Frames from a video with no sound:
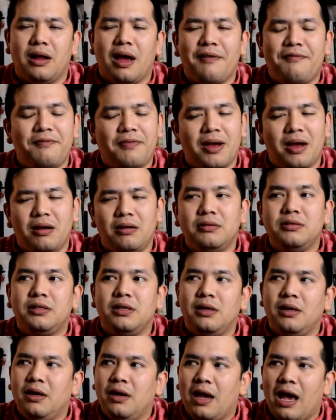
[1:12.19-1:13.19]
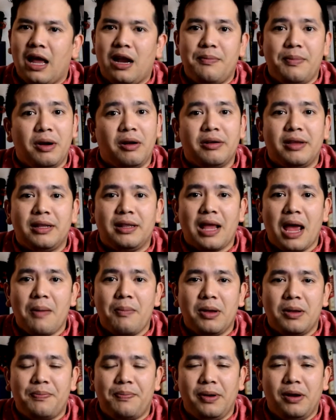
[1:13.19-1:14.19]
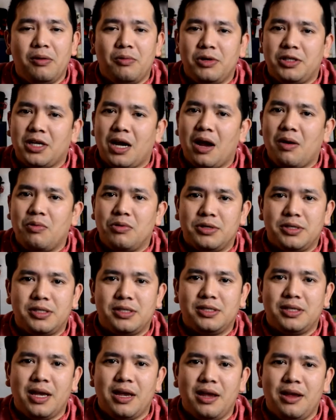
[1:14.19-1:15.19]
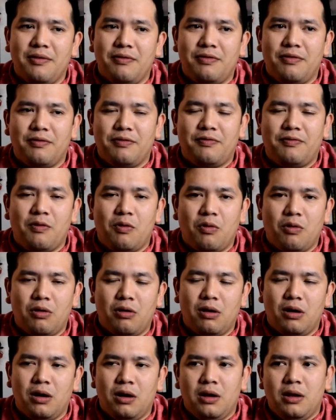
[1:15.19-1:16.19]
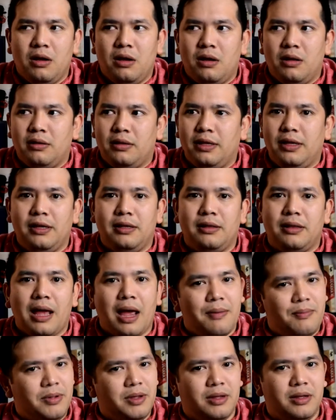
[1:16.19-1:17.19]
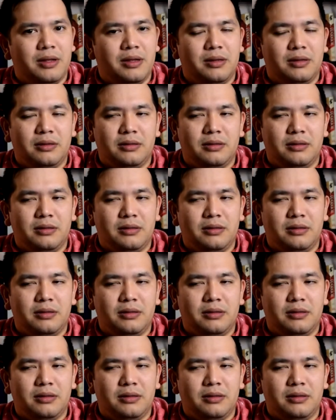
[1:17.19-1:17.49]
I found an American lambic beer, which I will save for the lambic,